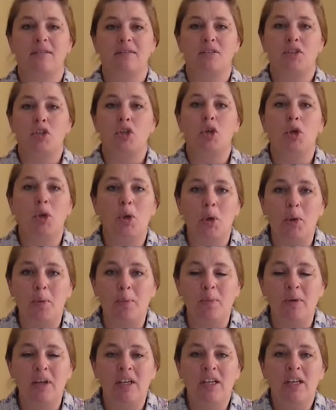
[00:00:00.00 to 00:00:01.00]

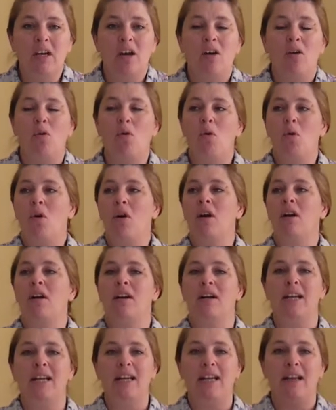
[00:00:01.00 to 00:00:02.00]
Zoom
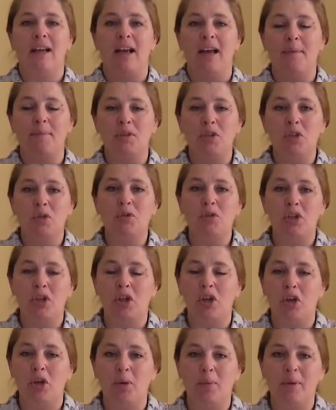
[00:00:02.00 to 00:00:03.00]
or
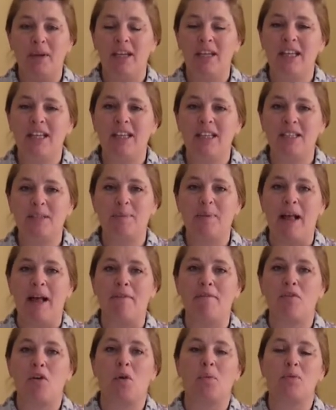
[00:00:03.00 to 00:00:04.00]
YouTube, any of these
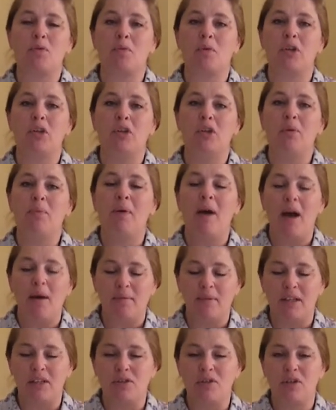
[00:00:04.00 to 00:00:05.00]
platforms where you
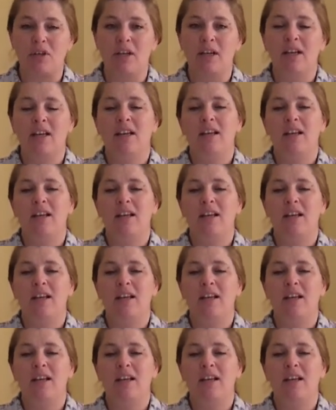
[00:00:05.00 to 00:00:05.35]
publish